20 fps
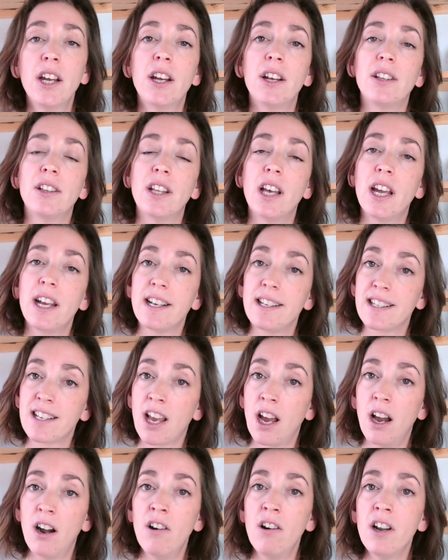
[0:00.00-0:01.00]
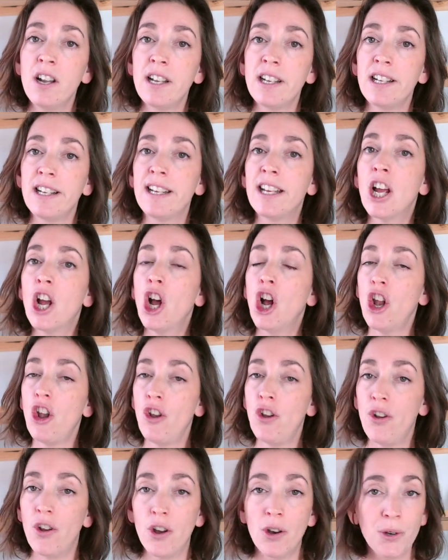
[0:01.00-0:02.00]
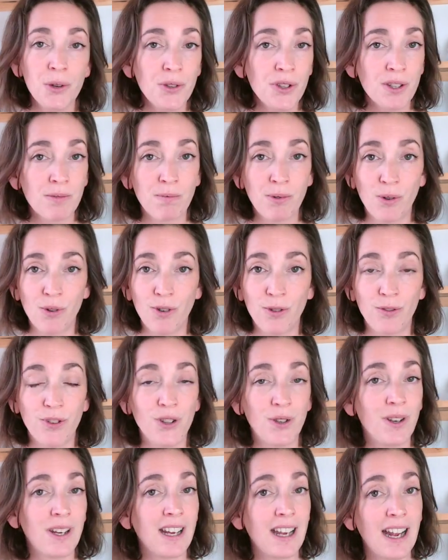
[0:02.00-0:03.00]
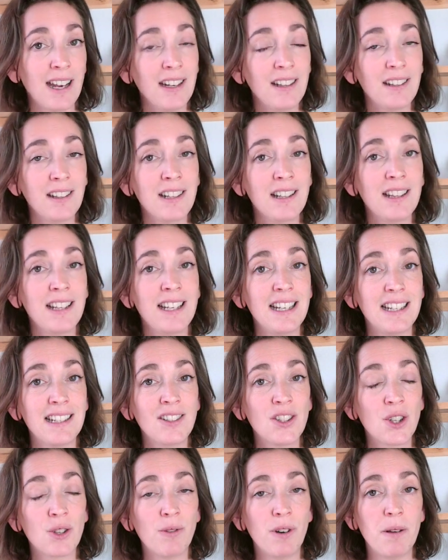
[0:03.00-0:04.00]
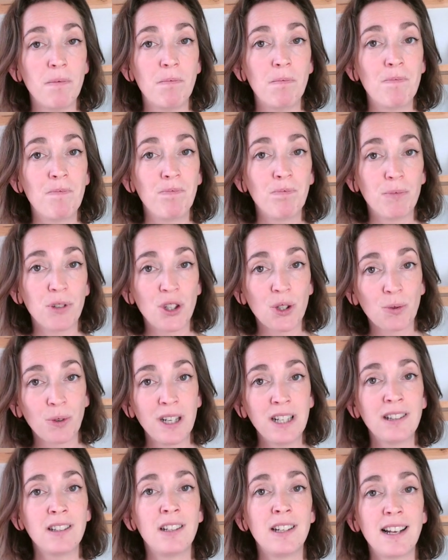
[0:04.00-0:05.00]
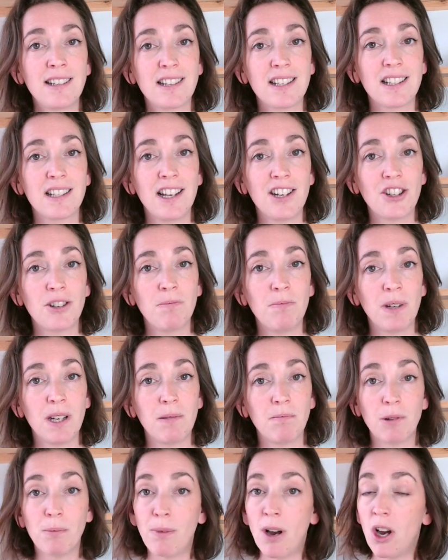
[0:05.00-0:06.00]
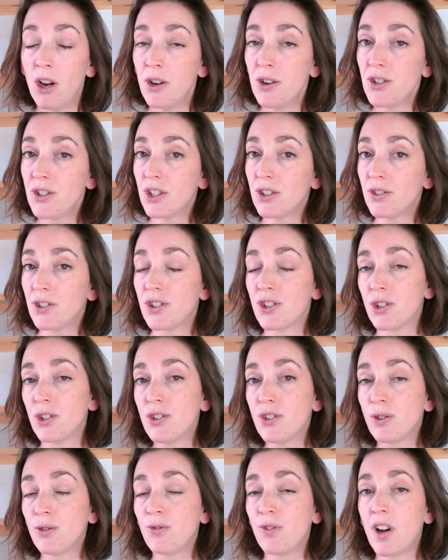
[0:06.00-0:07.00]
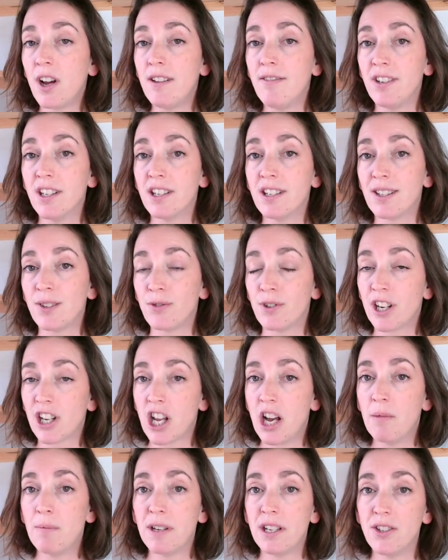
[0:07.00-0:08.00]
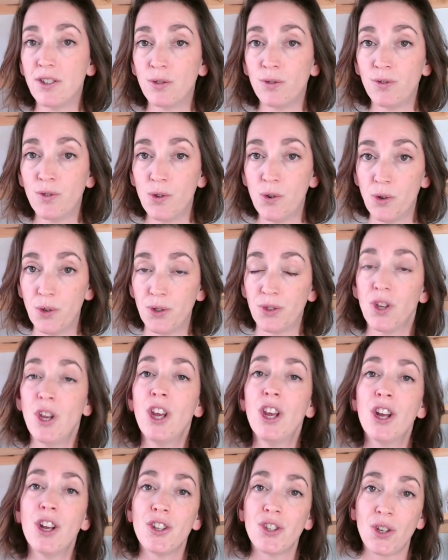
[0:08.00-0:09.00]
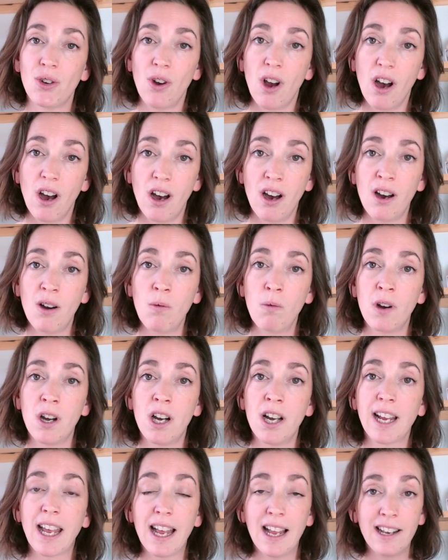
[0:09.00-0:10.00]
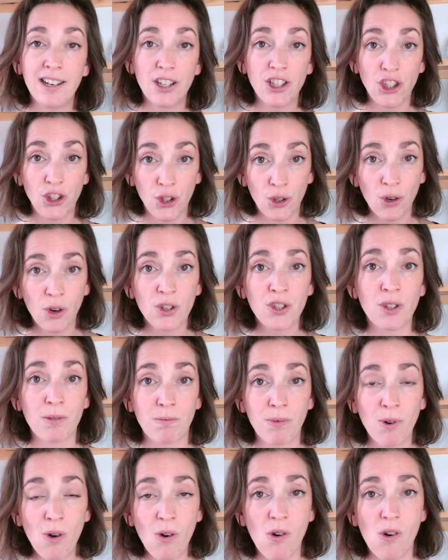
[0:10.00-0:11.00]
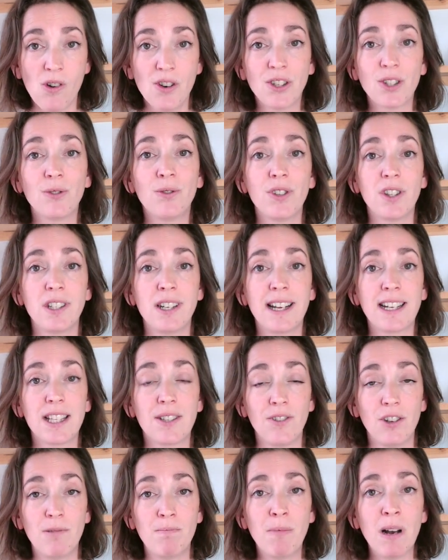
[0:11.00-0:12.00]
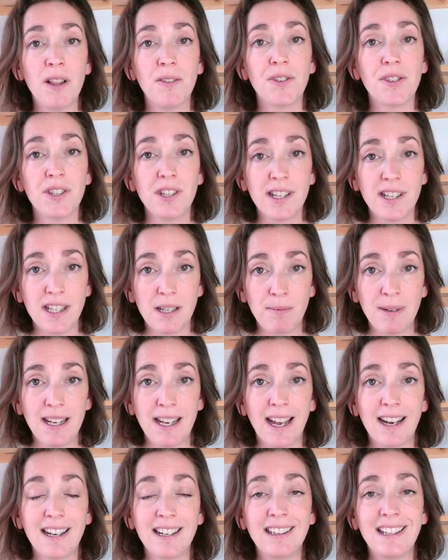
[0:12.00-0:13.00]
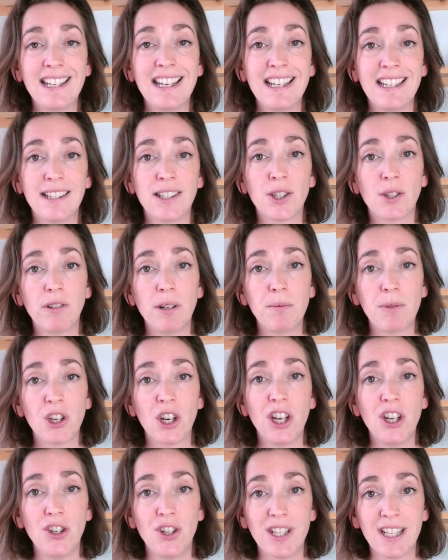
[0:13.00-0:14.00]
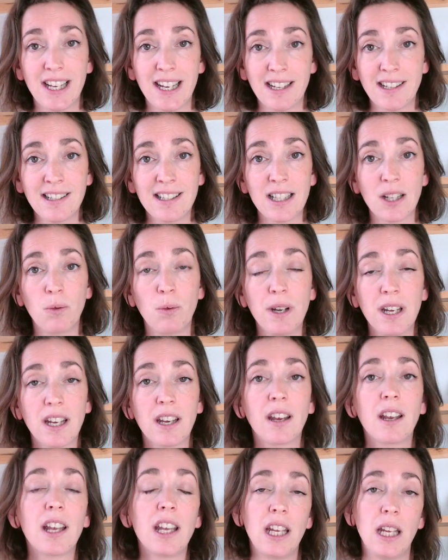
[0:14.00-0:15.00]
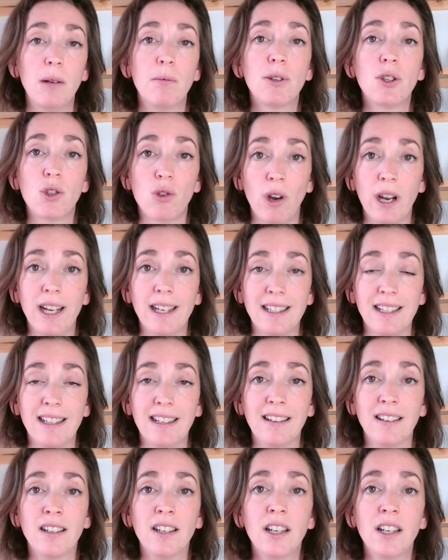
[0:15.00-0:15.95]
There is currently no support for doing anything in the interim between the legislation being proposed and the 2 to 5 years for it coming into force. So our work and your support for the next few months needs to be getting the interim changes in so we can keep trading.